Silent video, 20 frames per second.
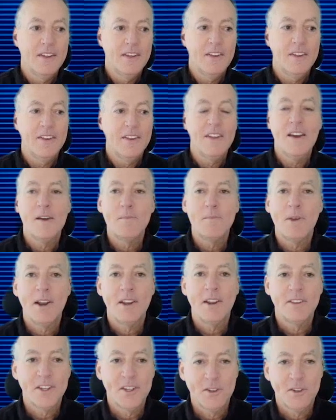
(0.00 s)
Yeah, I mean, I
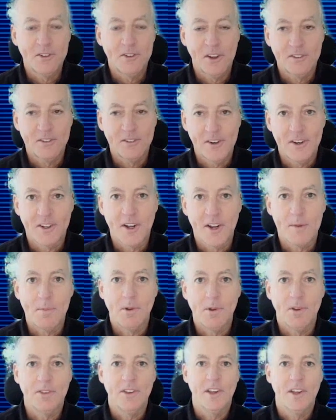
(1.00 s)
think you touched on a
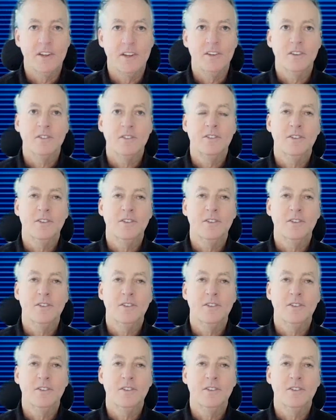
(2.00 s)
couple things,